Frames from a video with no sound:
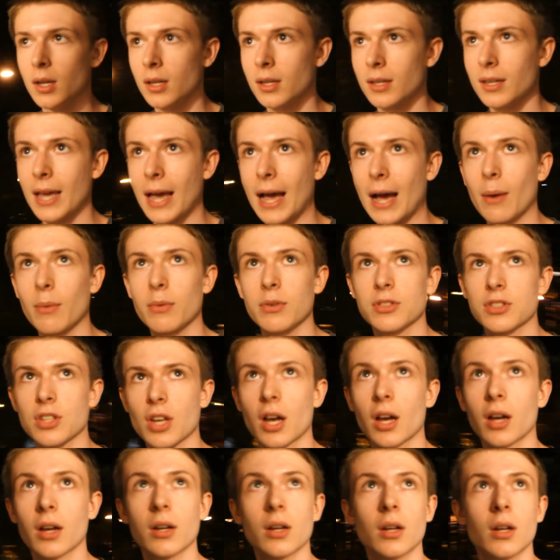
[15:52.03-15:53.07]
yeah, I was
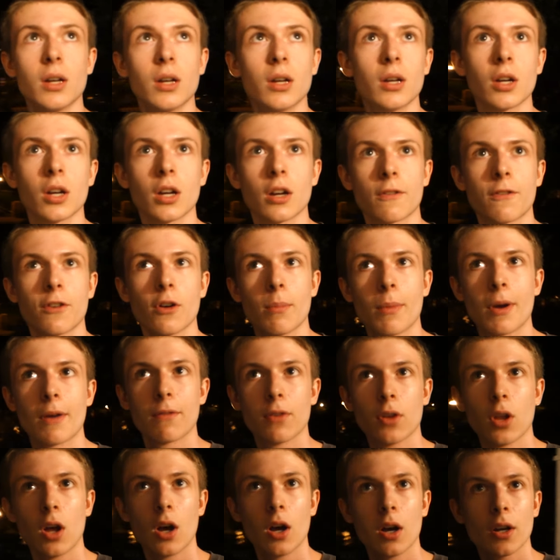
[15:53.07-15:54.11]
uh, gonna film my
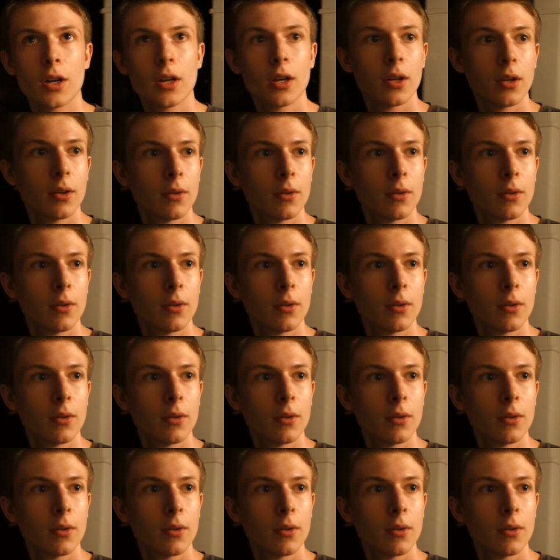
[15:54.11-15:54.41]
vlog,